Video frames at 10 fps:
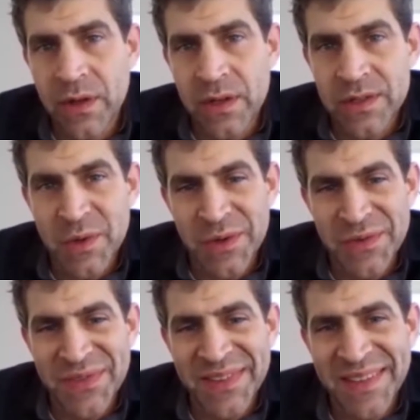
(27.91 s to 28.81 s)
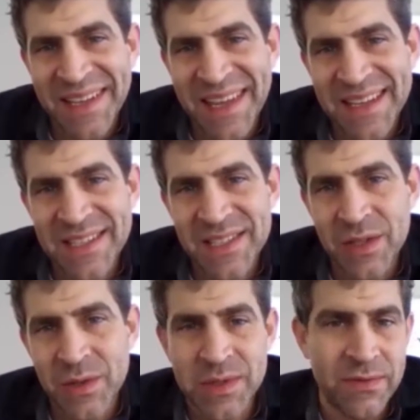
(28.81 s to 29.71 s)
They're sort of akin
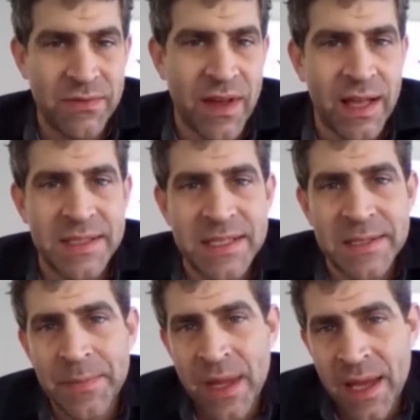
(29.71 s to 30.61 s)
to savants.